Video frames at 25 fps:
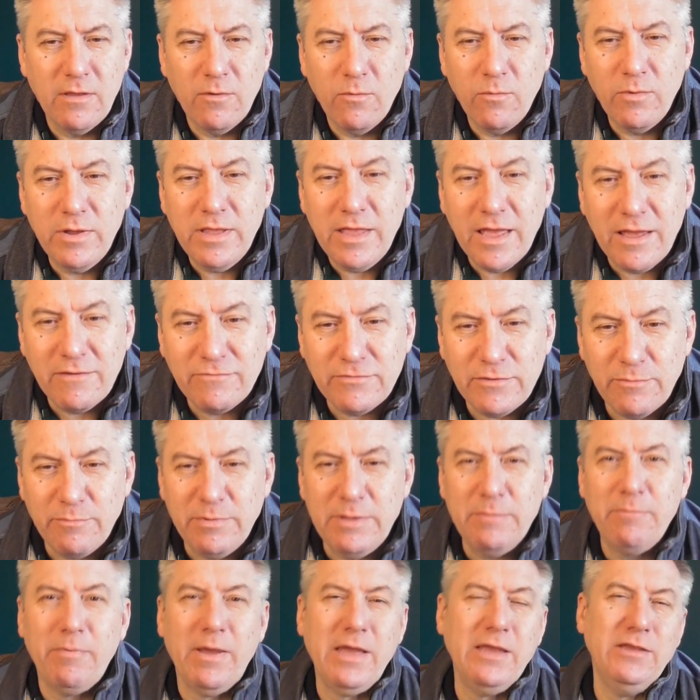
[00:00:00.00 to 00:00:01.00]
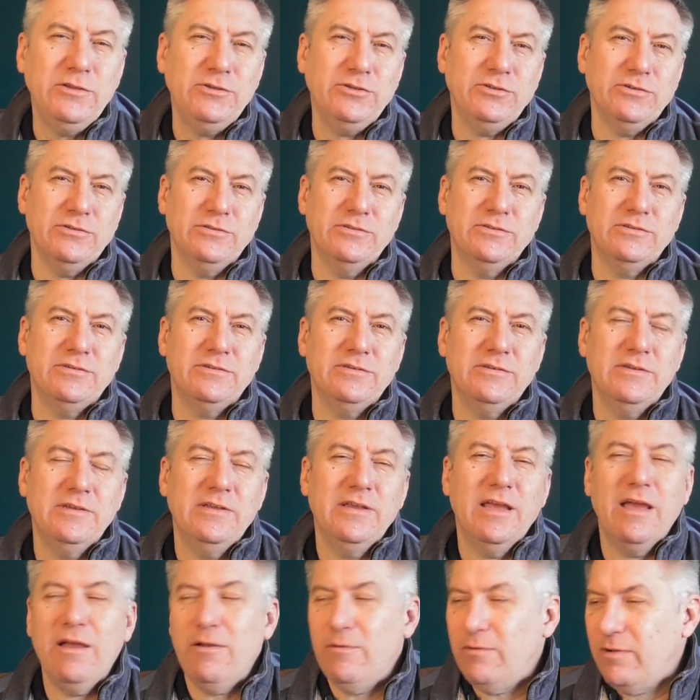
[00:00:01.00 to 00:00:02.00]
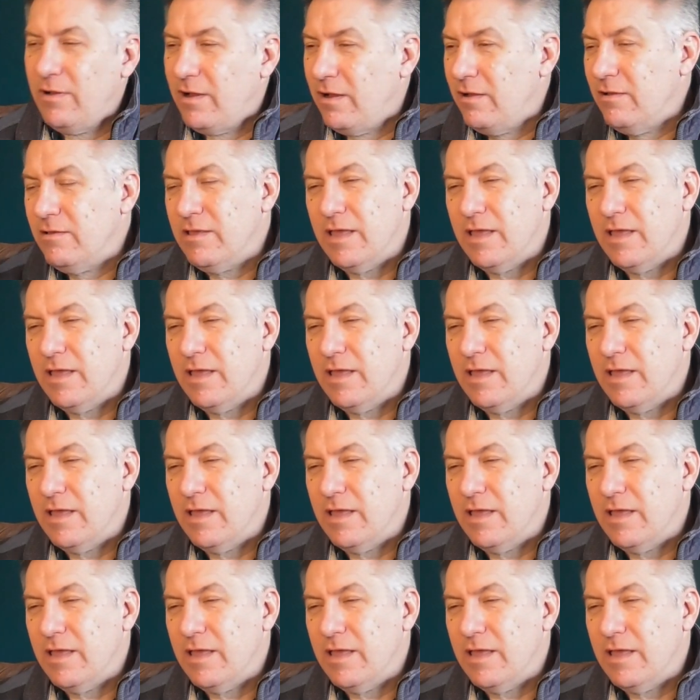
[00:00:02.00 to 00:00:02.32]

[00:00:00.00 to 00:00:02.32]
We have to be patient. Oh,